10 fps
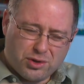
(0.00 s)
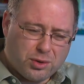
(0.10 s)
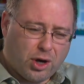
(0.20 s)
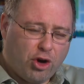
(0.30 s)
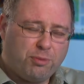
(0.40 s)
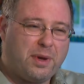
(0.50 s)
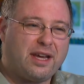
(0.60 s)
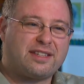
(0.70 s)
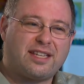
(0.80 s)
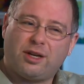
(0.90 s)
Sukkot
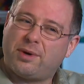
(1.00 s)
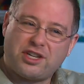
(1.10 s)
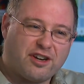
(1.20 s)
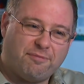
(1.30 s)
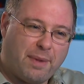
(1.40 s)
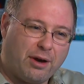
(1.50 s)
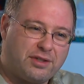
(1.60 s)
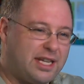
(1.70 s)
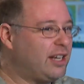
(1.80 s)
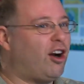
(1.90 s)
being a celebration of
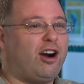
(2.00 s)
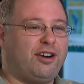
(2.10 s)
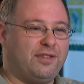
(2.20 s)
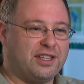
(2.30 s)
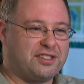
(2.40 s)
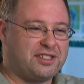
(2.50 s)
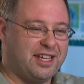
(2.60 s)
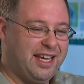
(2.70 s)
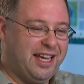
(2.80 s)
bounty and harvest,